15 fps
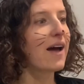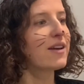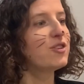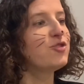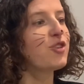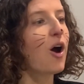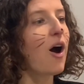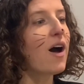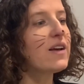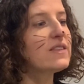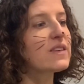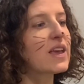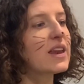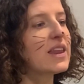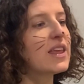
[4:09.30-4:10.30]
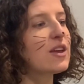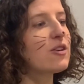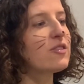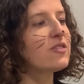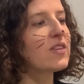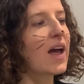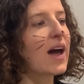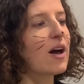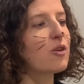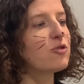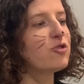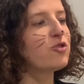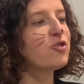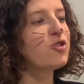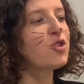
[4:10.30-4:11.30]
Dogs can hear
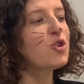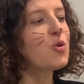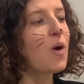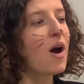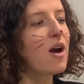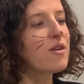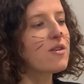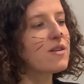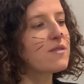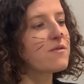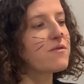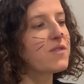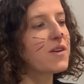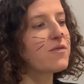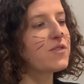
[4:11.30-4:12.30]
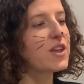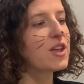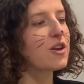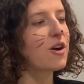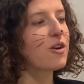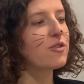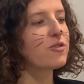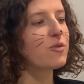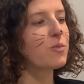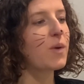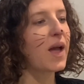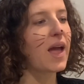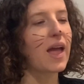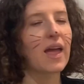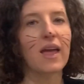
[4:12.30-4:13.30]
sounds 250 yards
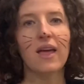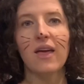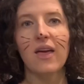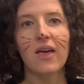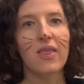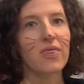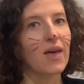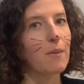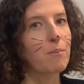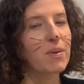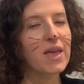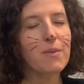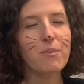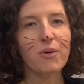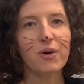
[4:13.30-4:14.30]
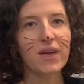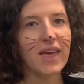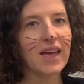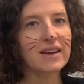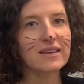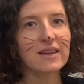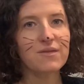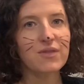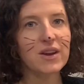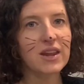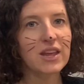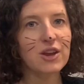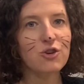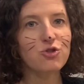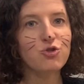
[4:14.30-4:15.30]
away that people can't even
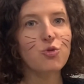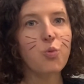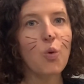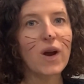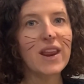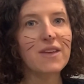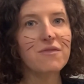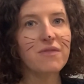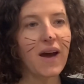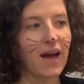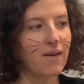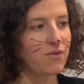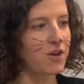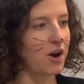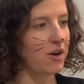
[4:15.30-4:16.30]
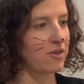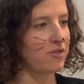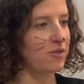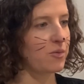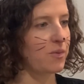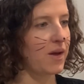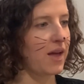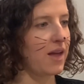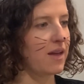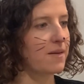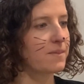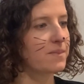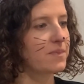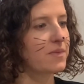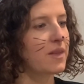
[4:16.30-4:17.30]
hear 25 yards away.
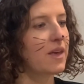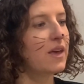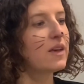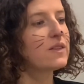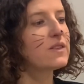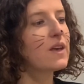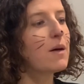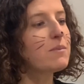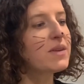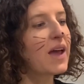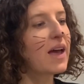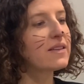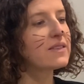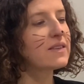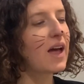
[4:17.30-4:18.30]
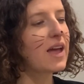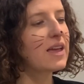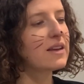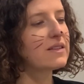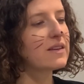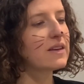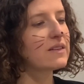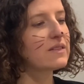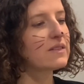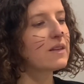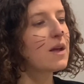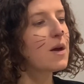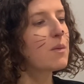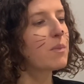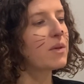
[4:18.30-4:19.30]
Some scientists
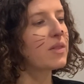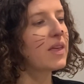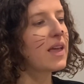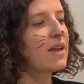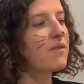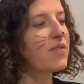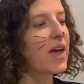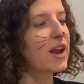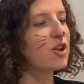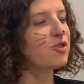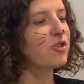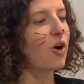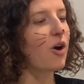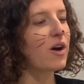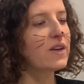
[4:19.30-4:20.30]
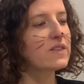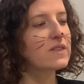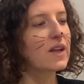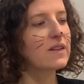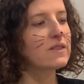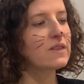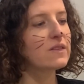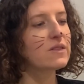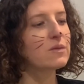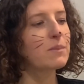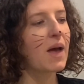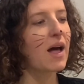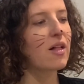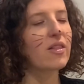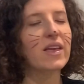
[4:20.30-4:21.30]
believe that a dog's sense of
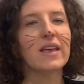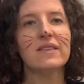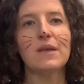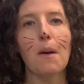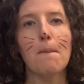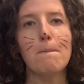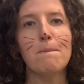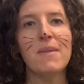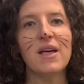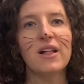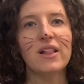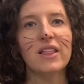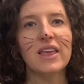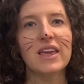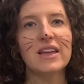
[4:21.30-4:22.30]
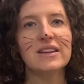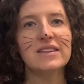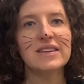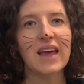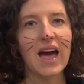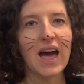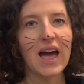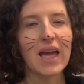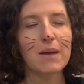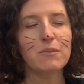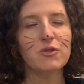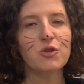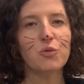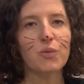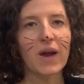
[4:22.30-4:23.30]
smell is a million
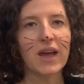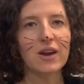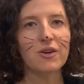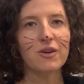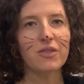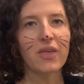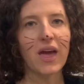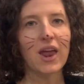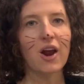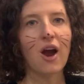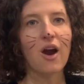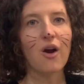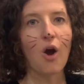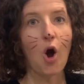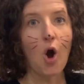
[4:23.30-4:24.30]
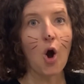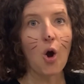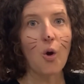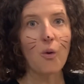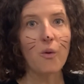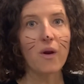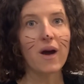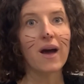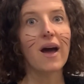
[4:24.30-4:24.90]
times greater than our own.